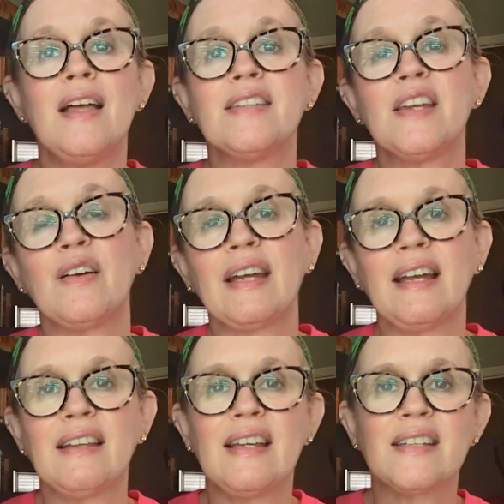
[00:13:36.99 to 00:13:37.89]
Sarah
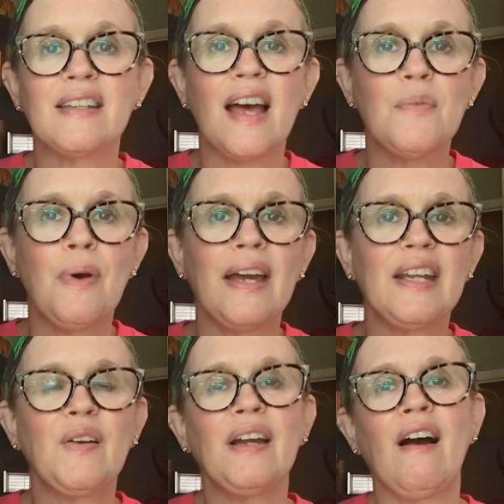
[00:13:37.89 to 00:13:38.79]
Gailey is a
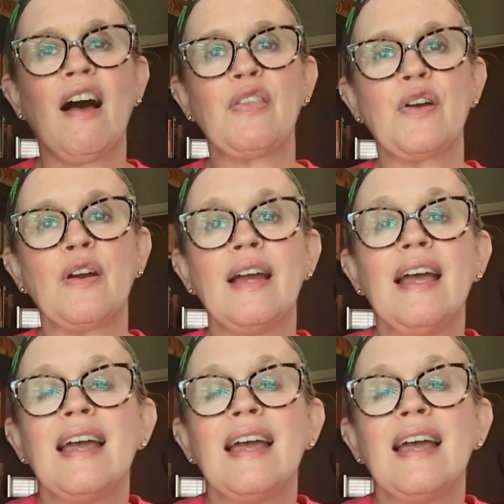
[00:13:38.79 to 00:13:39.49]
non-binary author